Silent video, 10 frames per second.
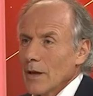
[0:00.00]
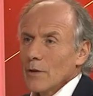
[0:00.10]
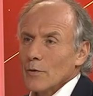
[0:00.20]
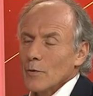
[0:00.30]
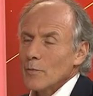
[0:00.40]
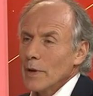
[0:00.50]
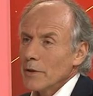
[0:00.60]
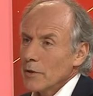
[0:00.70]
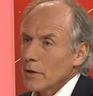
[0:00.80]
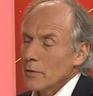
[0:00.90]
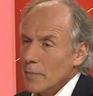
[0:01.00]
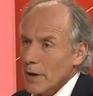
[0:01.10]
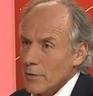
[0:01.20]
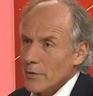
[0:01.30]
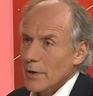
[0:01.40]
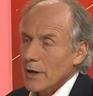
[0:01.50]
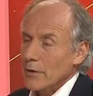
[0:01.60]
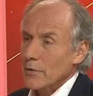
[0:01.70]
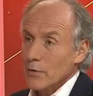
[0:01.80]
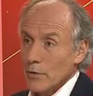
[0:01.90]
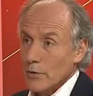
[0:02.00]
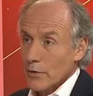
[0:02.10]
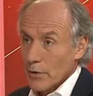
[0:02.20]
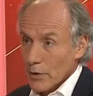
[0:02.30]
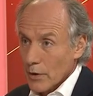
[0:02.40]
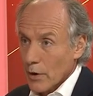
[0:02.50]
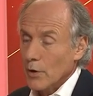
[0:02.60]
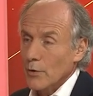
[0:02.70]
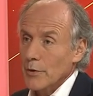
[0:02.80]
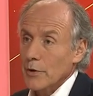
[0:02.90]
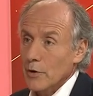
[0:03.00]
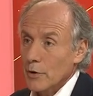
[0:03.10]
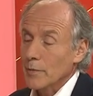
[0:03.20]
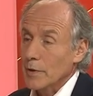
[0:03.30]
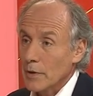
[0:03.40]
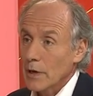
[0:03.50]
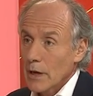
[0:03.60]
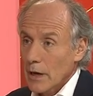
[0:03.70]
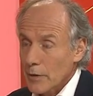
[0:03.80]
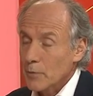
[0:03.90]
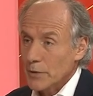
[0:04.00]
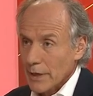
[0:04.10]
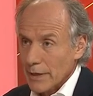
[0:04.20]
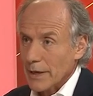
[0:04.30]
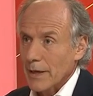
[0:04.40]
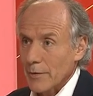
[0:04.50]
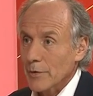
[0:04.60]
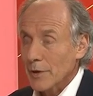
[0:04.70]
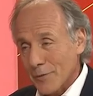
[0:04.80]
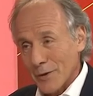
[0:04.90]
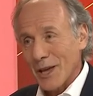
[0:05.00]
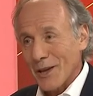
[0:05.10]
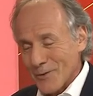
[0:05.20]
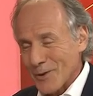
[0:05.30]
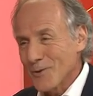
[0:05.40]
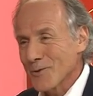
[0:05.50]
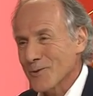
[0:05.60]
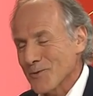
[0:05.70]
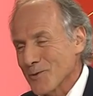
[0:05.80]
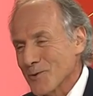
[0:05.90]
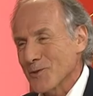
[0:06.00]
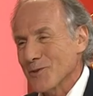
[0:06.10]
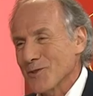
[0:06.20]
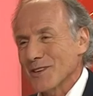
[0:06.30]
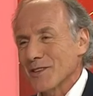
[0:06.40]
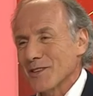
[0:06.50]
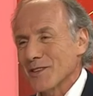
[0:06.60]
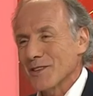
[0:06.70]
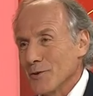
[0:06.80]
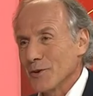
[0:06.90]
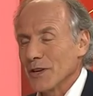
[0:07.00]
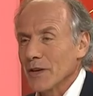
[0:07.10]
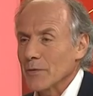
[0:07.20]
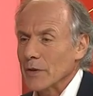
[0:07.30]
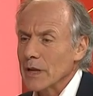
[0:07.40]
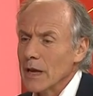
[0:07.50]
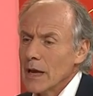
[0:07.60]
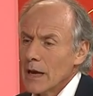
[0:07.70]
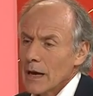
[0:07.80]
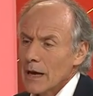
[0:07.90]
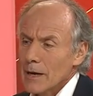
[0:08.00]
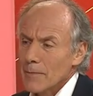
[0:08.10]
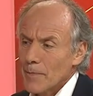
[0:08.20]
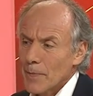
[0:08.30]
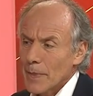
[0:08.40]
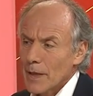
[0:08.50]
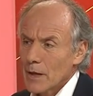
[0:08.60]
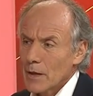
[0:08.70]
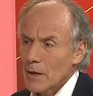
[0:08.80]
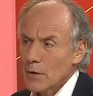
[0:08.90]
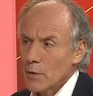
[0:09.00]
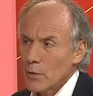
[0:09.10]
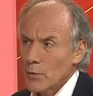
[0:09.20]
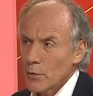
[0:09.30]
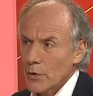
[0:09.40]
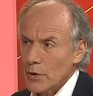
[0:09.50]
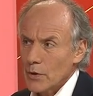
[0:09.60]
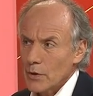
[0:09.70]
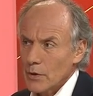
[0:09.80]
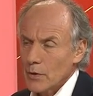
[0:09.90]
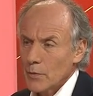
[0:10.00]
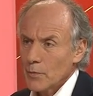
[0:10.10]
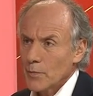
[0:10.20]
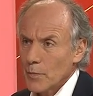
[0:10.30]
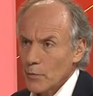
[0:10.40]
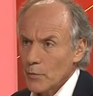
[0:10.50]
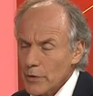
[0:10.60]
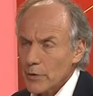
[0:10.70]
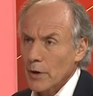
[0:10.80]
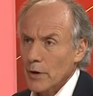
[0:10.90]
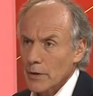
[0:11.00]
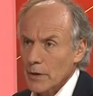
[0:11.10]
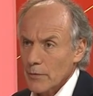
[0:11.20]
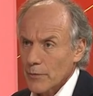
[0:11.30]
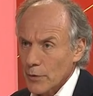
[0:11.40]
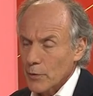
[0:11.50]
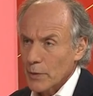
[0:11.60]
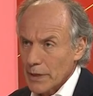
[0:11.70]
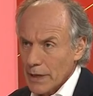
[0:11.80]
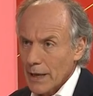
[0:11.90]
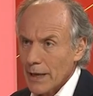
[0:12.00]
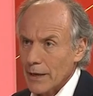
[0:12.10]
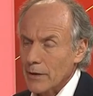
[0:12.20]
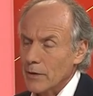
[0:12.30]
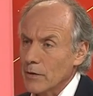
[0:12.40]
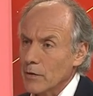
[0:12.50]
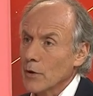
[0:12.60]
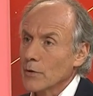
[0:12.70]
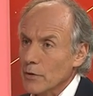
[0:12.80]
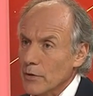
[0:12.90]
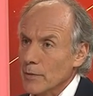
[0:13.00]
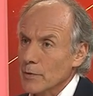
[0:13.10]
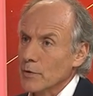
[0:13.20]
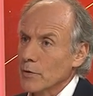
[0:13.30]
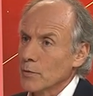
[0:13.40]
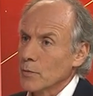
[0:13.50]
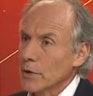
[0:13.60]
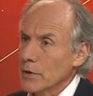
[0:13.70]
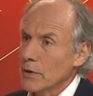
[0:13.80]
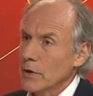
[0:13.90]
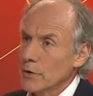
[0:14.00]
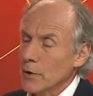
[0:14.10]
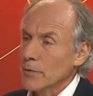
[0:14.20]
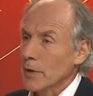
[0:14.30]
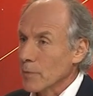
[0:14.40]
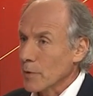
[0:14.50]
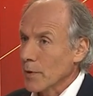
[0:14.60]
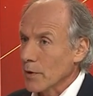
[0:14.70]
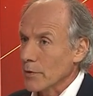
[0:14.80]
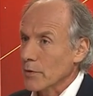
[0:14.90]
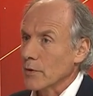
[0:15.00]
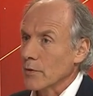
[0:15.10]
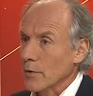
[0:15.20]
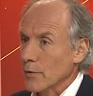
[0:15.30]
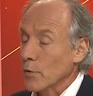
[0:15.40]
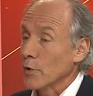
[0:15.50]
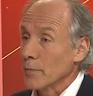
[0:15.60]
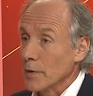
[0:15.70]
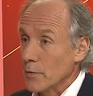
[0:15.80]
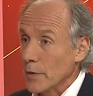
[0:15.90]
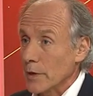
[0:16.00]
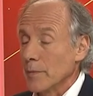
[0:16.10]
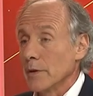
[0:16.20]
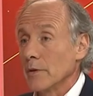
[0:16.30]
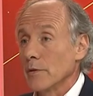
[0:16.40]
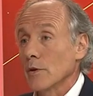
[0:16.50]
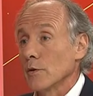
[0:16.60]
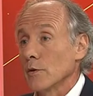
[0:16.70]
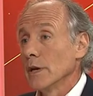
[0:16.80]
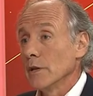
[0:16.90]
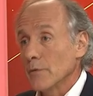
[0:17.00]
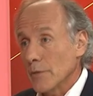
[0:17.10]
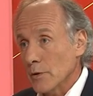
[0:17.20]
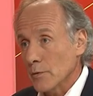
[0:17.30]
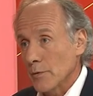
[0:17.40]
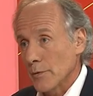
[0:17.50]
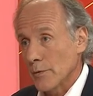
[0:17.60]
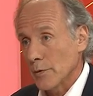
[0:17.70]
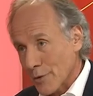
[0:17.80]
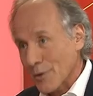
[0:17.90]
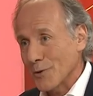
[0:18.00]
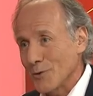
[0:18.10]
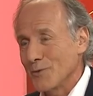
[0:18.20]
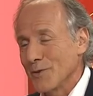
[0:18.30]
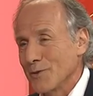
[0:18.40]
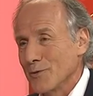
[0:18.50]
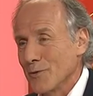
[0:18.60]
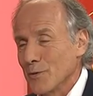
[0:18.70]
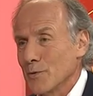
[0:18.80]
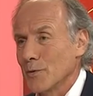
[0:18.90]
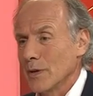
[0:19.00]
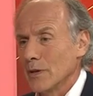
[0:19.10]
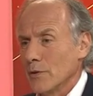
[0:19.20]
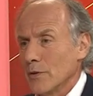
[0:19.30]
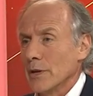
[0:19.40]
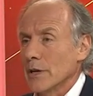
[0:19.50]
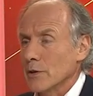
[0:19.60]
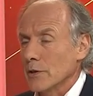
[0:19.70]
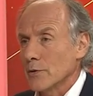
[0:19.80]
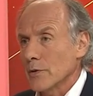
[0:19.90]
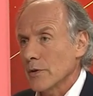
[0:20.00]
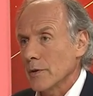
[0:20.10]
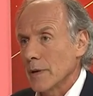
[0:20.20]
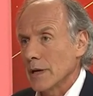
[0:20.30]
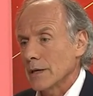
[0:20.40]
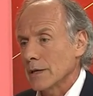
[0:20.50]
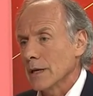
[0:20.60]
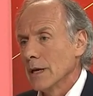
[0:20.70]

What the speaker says: Look, meeting the Paris targets across the whole of the economy, I think, will take effort. Even a cantering horse, of course, is exerting effort. The reason I feel that we can is on the assumption that we adopt some of the policies that have already been recommended. So in the Finkel review, the so-called Finkel review into the national electricity market,